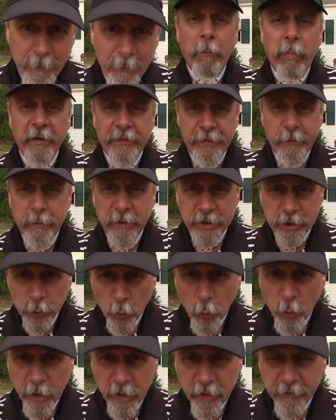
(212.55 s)
But the
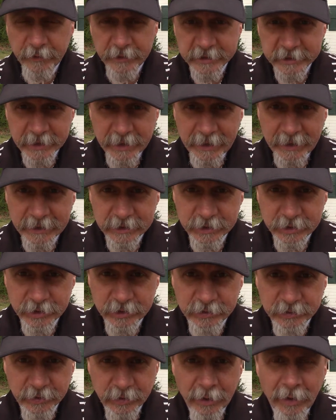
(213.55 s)
majority of the
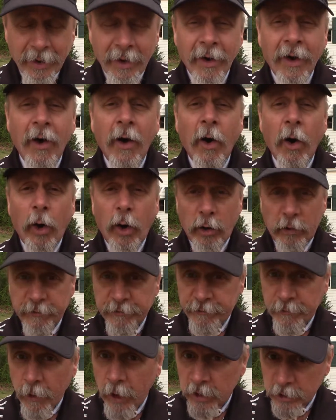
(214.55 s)
changes are
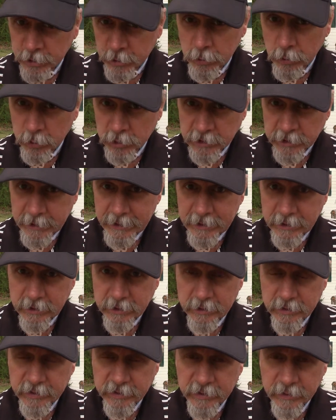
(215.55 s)
functional
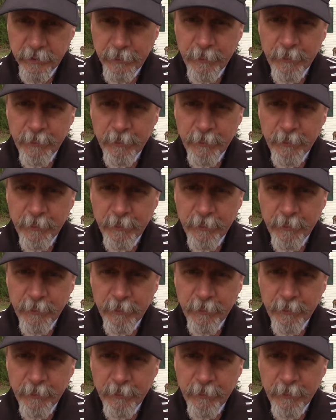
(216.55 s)
changes,